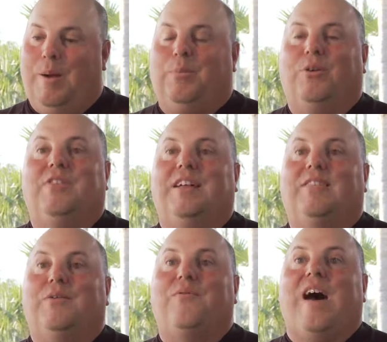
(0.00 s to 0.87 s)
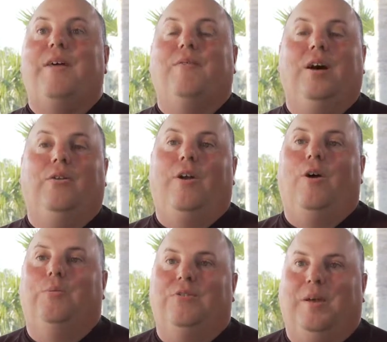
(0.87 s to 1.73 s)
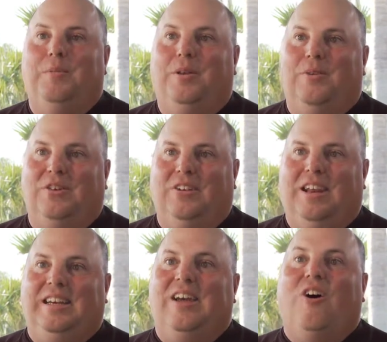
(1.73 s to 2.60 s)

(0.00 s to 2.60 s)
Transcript: represents a 500-home subdivision,